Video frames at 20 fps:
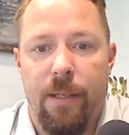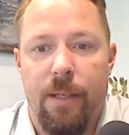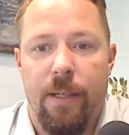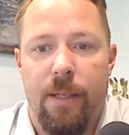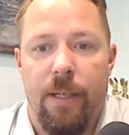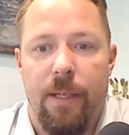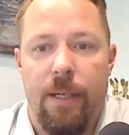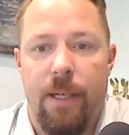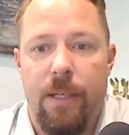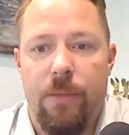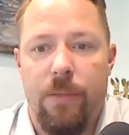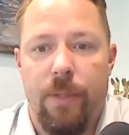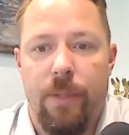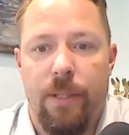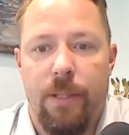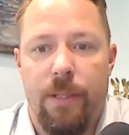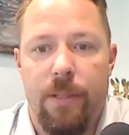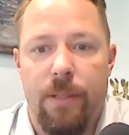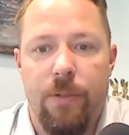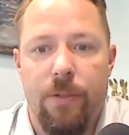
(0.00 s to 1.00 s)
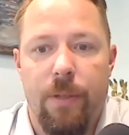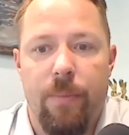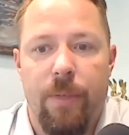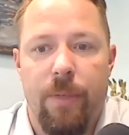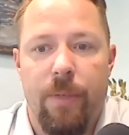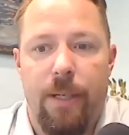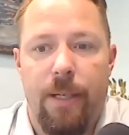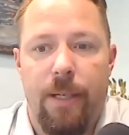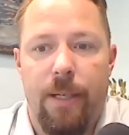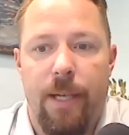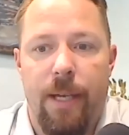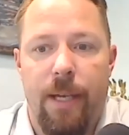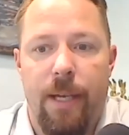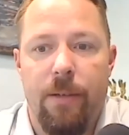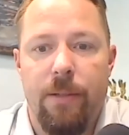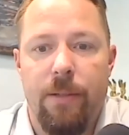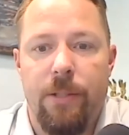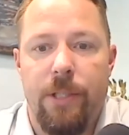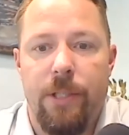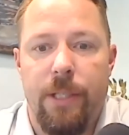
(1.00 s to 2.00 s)
is with distributed
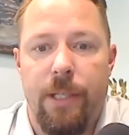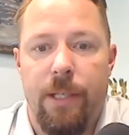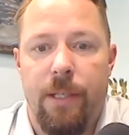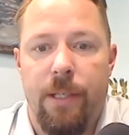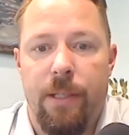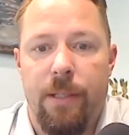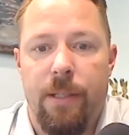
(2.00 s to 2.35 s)
energy,